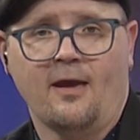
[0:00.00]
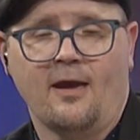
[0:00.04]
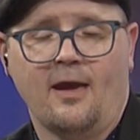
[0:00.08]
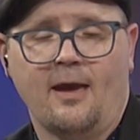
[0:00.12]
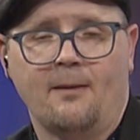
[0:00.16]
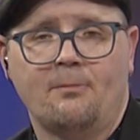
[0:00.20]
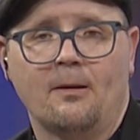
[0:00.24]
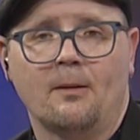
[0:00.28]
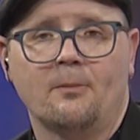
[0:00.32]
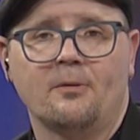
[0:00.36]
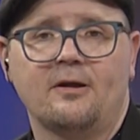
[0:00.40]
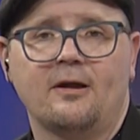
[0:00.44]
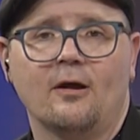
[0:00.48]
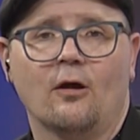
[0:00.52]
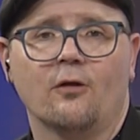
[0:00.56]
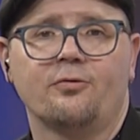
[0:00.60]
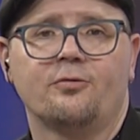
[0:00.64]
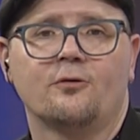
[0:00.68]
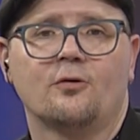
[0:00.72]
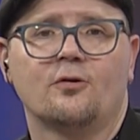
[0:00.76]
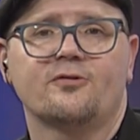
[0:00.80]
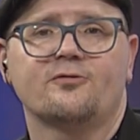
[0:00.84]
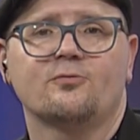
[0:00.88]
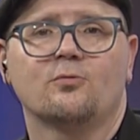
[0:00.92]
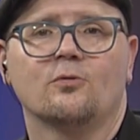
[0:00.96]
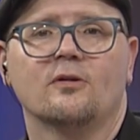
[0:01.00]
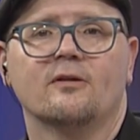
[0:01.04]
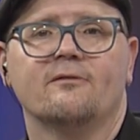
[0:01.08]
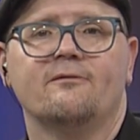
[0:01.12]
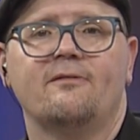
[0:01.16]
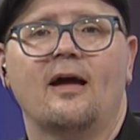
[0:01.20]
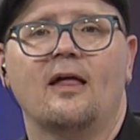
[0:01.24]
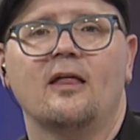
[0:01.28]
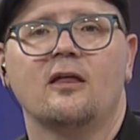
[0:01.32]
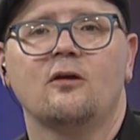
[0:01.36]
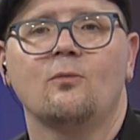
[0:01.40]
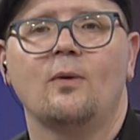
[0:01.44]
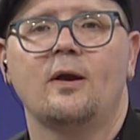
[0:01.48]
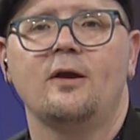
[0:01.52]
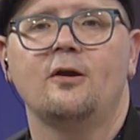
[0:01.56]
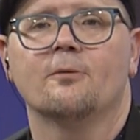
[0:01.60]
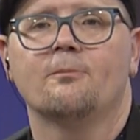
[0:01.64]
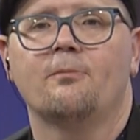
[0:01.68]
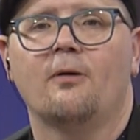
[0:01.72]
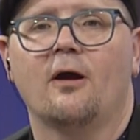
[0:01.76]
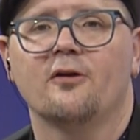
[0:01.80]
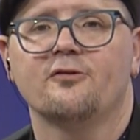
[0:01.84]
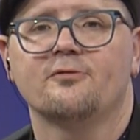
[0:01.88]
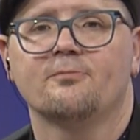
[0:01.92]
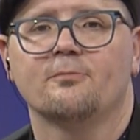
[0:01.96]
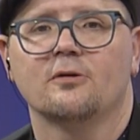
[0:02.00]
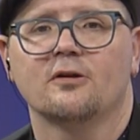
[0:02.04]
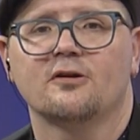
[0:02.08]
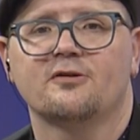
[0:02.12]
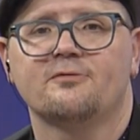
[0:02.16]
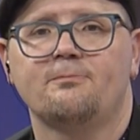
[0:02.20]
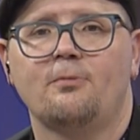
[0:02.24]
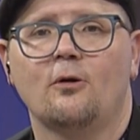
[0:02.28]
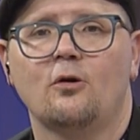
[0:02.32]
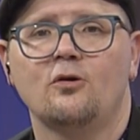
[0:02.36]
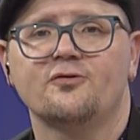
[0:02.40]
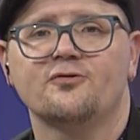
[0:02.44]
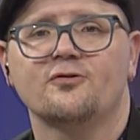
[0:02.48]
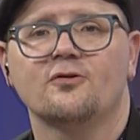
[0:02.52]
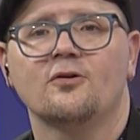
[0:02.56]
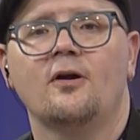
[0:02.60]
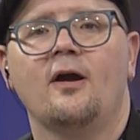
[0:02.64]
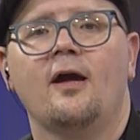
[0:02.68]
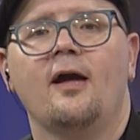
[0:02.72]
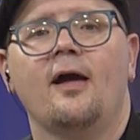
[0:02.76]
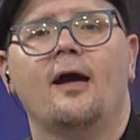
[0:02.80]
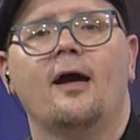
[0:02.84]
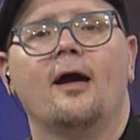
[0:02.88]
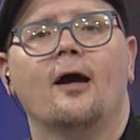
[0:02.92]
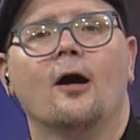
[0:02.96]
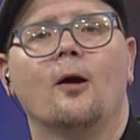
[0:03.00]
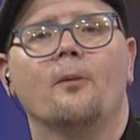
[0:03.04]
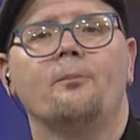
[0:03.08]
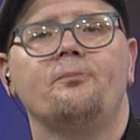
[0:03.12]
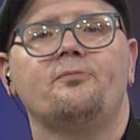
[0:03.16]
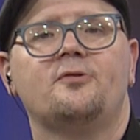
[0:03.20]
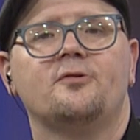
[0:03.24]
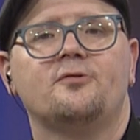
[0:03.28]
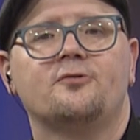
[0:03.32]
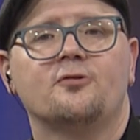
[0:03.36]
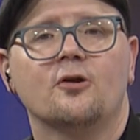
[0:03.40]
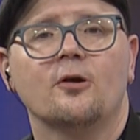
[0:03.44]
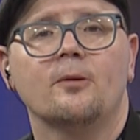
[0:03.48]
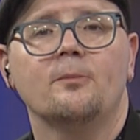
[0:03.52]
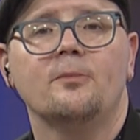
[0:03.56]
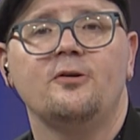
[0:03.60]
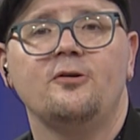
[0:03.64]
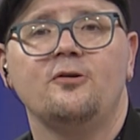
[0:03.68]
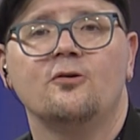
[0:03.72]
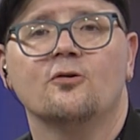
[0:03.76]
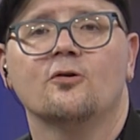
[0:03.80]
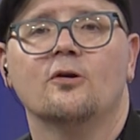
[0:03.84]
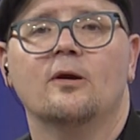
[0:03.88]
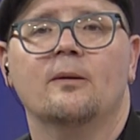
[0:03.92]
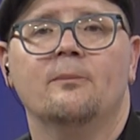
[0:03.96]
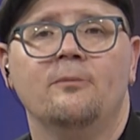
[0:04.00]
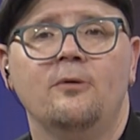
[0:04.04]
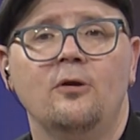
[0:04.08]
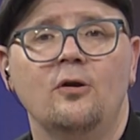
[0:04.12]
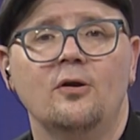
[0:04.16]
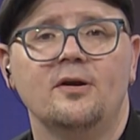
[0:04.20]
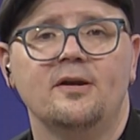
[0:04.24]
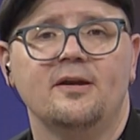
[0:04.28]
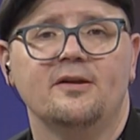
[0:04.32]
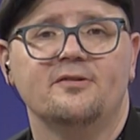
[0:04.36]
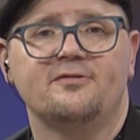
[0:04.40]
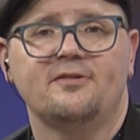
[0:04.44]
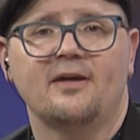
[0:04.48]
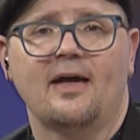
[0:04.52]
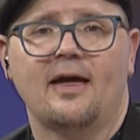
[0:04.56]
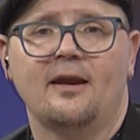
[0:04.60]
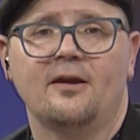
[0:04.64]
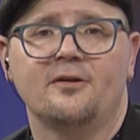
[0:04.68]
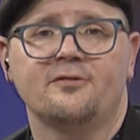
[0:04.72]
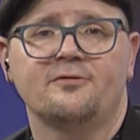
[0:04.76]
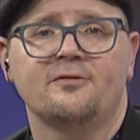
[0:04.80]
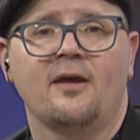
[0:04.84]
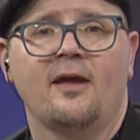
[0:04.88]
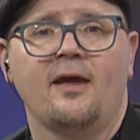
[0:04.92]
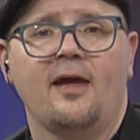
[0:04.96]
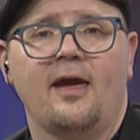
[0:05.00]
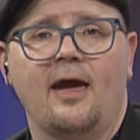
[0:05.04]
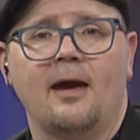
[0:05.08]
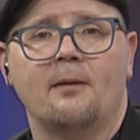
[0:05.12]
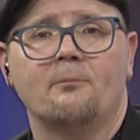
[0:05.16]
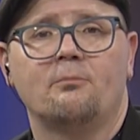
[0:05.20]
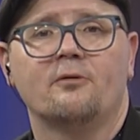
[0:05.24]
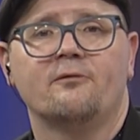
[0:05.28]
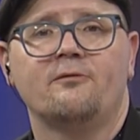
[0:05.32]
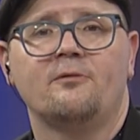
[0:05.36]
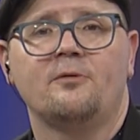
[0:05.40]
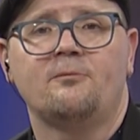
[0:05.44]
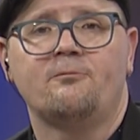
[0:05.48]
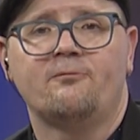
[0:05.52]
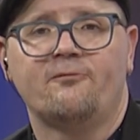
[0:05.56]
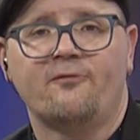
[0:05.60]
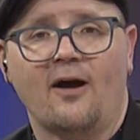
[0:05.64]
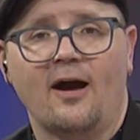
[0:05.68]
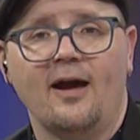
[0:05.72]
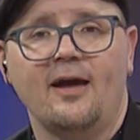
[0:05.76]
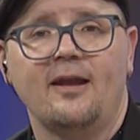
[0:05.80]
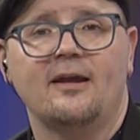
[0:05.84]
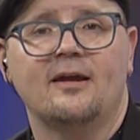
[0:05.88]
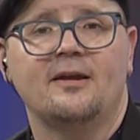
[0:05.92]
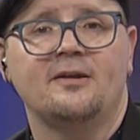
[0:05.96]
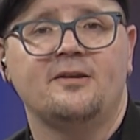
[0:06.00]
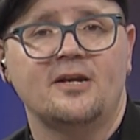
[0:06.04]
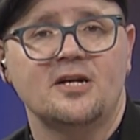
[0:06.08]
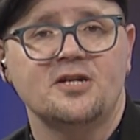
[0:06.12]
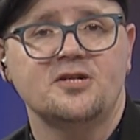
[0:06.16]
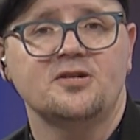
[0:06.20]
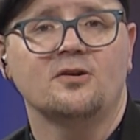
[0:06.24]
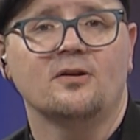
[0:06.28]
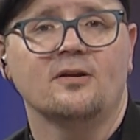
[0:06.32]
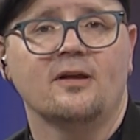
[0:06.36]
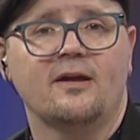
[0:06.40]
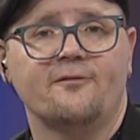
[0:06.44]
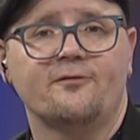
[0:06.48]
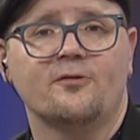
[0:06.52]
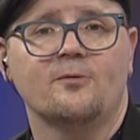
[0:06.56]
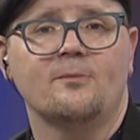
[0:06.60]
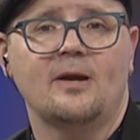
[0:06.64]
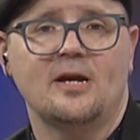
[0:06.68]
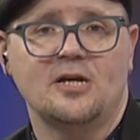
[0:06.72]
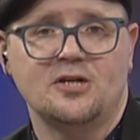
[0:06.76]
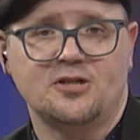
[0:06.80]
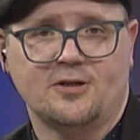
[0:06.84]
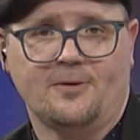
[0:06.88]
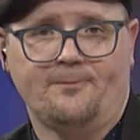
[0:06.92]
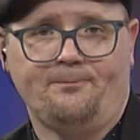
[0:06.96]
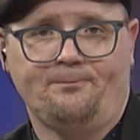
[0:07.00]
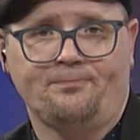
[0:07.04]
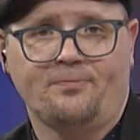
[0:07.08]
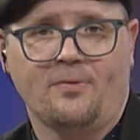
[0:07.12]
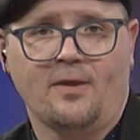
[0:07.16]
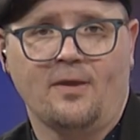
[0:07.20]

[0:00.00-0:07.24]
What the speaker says: A public health nurse will evaluate your possible exposure, help determine your immunity status, and provide additional information.